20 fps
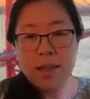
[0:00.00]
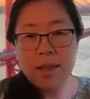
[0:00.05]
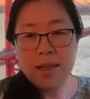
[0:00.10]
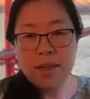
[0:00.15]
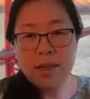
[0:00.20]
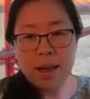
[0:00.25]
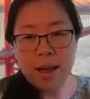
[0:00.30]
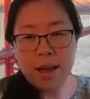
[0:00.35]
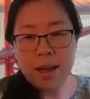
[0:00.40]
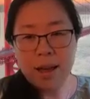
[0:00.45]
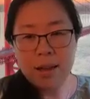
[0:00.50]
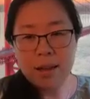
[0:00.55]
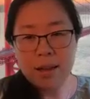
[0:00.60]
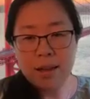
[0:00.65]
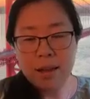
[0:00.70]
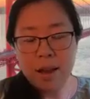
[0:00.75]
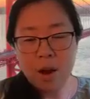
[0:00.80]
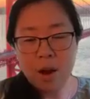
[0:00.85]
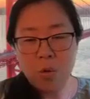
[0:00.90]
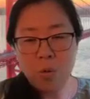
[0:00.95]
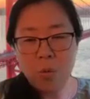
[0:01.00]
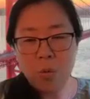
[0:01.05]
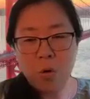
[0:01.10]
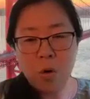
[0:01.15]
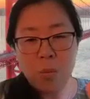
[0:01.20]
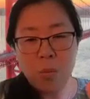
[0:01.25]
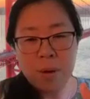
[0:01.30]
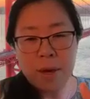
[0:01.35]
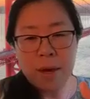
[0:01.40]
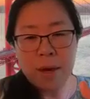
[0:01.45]
then
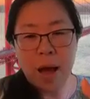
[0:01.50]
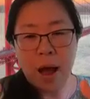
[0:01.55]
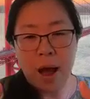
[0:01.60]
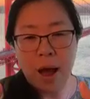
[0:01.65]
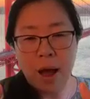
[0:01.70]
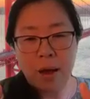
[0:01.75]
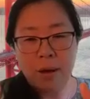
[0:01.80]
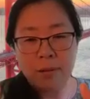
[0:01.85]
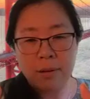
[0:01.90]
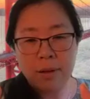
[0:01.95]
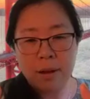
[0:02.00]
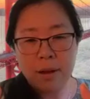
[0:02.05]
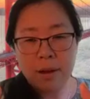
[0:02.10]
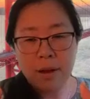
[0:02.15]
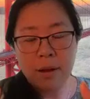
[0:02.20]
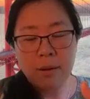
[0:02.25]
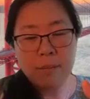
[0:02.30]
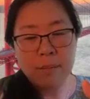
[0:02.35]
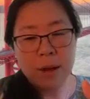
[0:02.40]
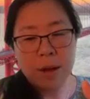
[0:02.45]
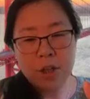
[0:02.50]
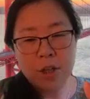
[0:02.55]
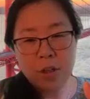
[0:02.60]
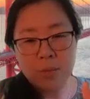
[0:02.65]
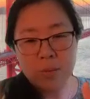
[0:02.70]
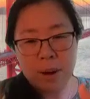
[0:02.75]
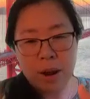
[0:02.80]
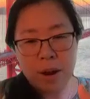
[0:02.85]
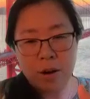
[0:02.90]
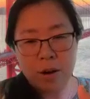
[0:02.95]
we'll be on a
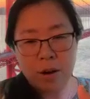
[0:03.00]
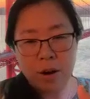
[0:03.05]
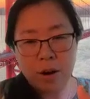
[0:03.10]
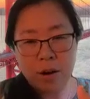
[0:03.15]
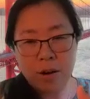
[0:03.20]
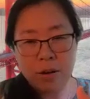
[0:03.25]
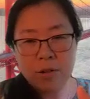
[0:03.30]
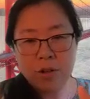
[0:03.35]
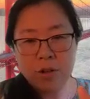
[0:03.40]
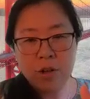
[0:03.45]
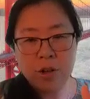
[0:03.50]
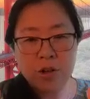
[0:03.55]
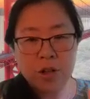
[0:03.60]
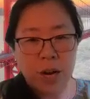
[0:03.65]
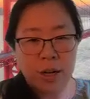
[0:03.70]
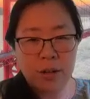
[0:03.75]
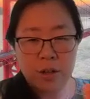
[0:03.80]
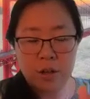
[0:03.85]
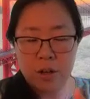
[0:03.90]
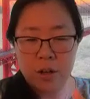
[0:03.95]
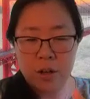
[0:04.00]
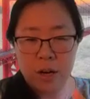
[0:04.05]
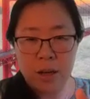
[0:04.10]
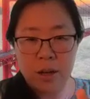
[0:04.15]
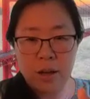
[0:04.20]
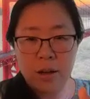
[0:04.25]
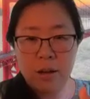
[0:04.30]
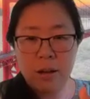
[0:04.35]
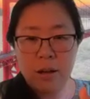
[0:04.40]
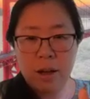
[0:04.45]
much better
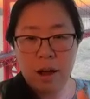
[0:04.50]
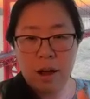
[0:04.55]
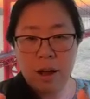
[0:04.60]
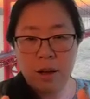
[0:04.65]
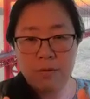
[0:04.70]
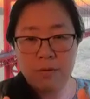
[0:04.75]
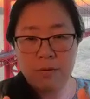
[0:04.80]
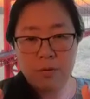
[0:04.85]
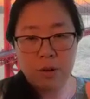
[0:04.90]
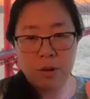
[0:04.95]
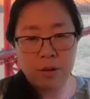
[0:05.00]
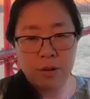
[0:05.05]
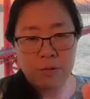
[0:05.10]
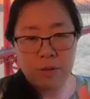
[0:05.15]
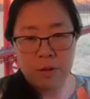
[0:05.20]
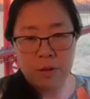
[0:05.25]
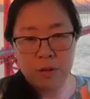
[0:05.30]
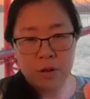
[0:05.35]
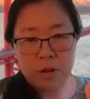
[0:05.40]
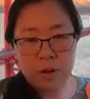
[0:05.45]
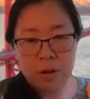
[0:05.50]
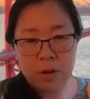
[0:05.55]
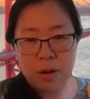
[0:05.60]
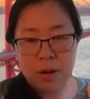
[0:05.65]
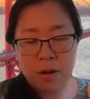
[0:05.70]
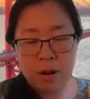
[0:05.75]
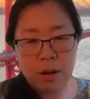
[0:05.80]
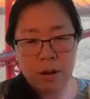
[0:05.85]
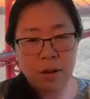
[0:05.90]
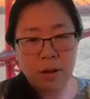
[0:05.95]
trajectory for the
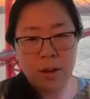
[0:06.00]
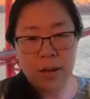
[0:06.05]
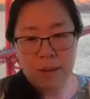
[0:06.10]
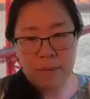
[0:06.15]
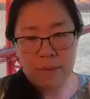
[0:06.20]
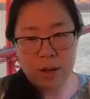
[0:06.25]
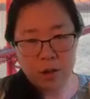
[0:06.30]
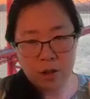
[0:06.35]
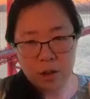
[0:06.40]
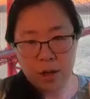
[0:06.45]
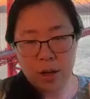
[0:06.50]
future on climate